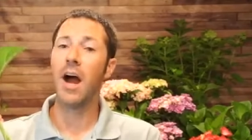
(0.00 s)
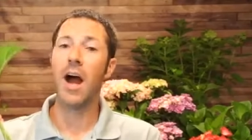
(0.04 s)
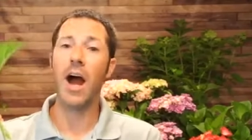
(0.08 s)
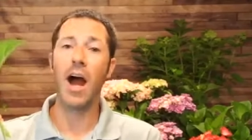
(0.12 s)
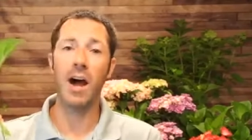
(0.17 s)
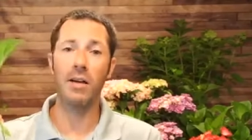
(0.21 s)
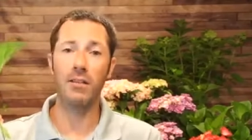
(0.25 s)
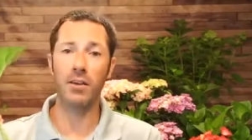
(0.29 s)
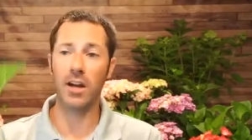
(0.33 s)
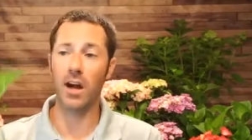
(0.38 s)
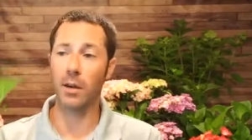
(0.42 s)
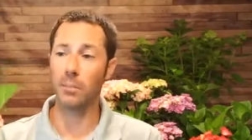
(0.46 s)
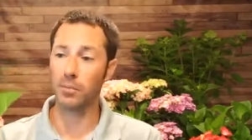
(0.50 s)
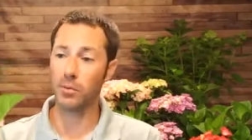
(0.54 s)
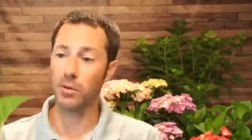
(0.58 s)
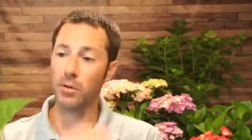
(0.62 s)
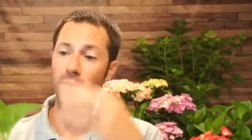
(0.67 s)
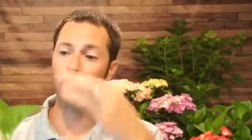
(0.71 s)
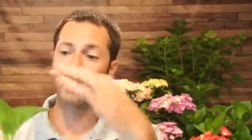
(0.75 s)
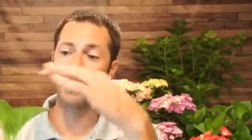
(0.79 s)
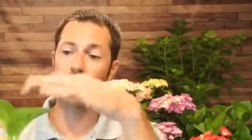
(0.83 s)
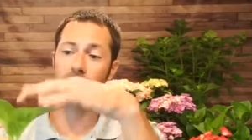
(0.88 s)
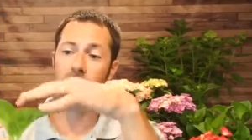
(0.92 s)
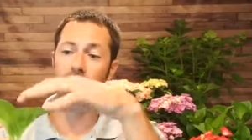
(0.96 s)
have a couple
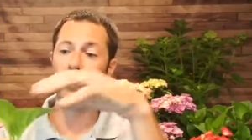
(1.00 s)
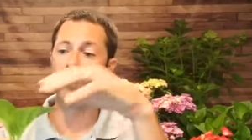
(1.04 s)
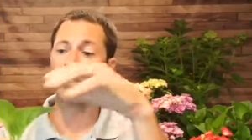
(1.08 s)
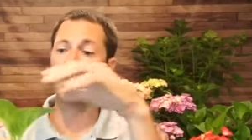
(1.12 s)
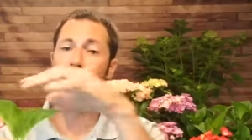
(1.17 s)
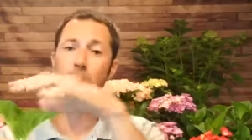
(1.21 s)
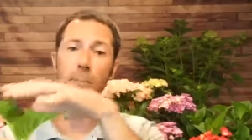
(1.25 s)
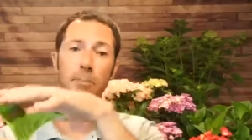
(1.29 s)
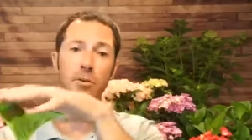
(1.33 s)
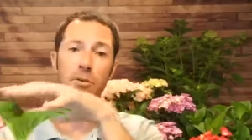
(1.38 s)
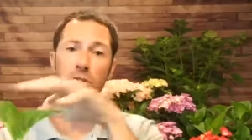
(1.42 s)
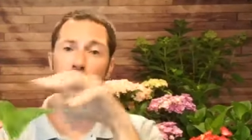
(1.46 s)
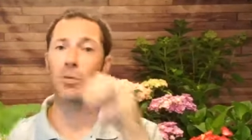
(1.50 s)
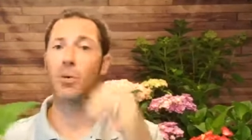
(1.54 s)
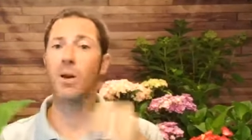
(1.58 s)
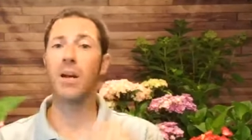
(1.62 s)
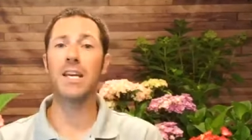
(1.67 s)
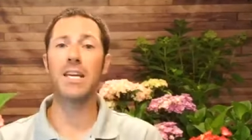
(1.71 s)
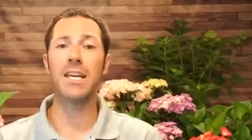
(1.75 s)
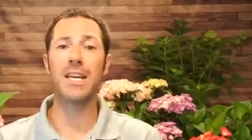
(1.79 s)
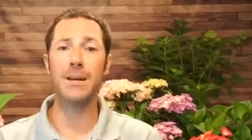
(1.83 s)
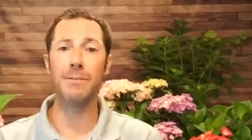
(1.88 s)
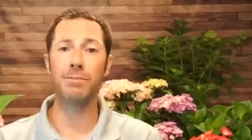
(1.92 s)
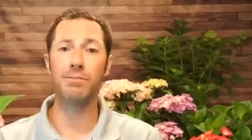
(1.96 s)
of leaves on top. You do want
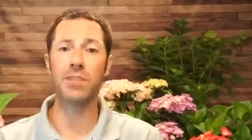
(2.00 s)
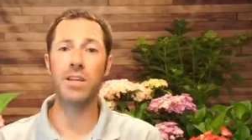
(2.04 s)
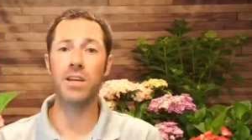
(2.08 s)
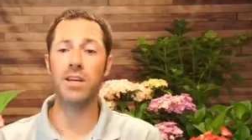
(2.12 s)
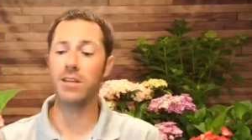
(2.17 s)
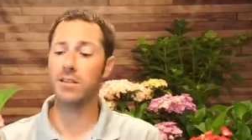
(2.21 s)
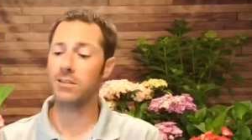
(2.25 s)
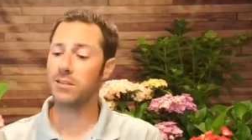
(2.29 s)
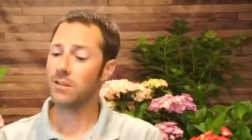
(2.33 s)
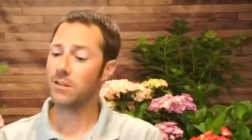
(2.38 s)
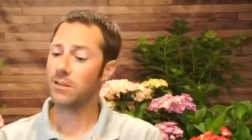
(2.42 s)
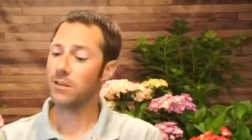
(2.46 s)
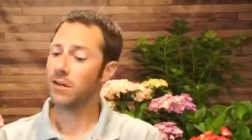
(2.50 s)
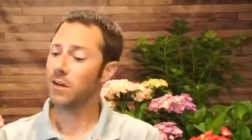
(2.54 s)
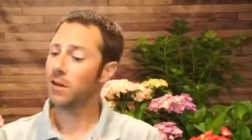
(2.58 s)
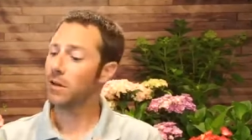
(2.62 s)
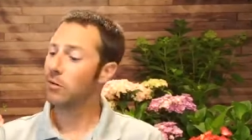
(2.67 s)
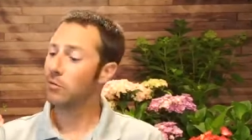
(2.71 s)
to keep these.